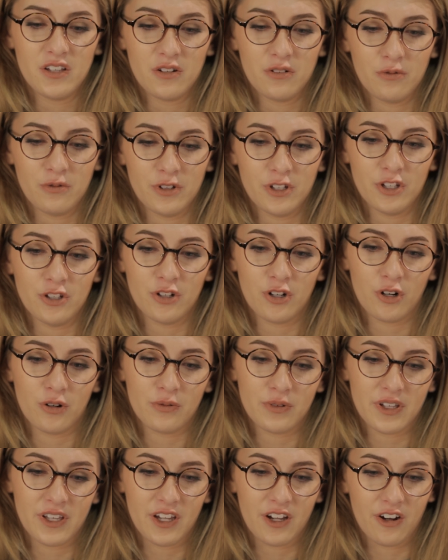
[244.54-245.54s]
when you
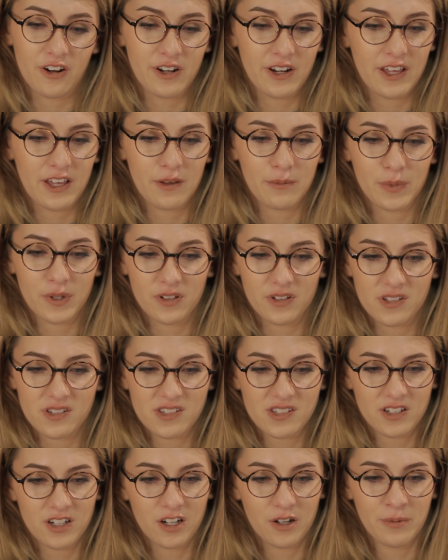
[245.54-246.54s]
don't hear an
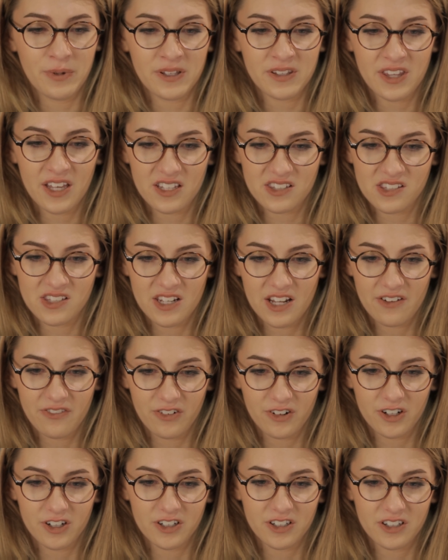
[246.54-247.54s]
ambulance coming, that's
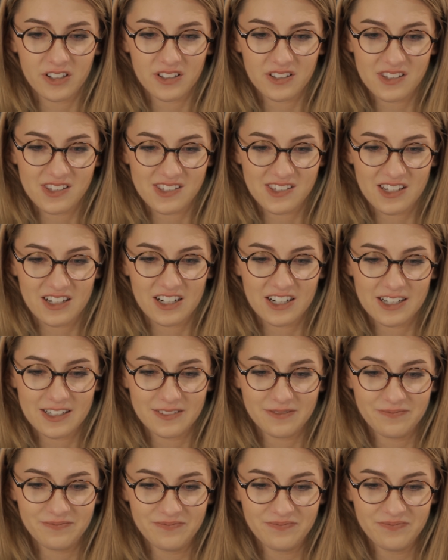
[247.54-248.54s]
never a good
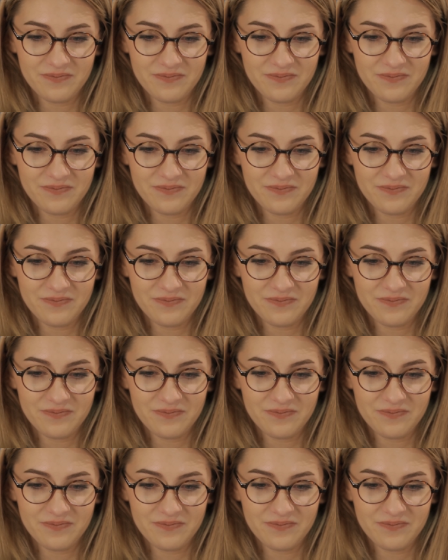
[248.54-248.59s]
sign.